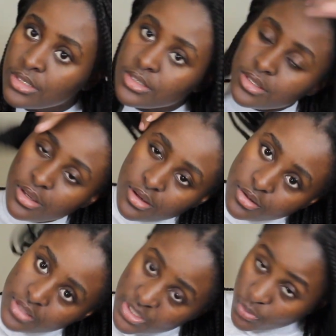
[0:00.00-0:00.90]

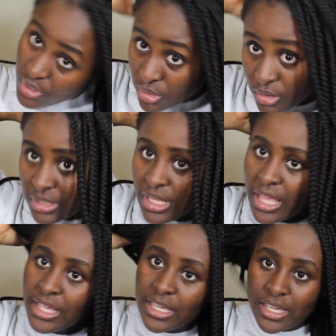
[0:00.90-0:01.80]
So that's what it looked
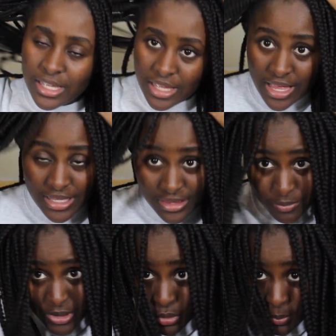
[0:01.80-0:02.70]
like. I had the
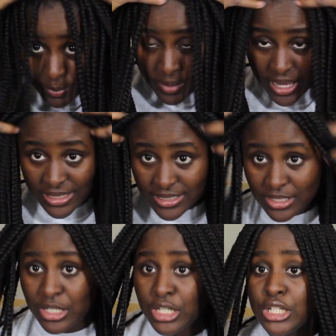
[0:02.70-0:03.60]
middle
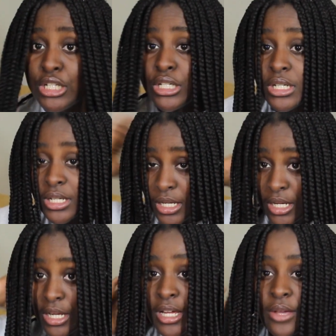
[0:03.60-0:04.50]
pattern.
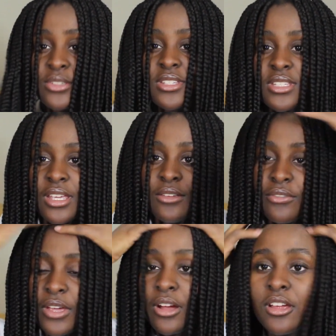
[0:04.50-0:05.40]
It was just like
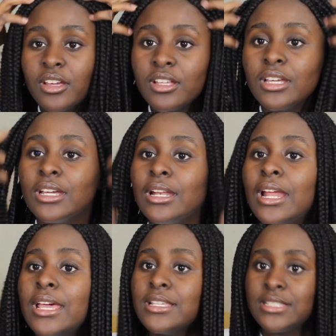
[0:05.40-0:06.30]
very like
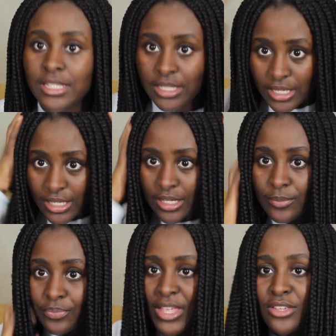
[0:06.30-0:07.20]
nice, and like
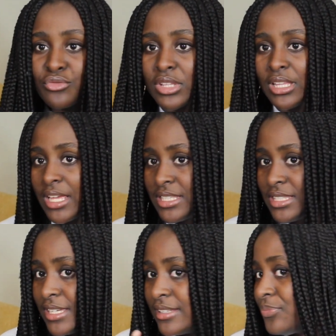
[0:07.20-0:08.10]
I just really
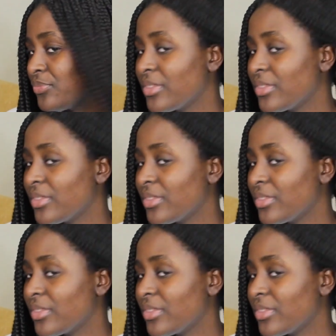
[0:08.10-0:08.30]
liked it.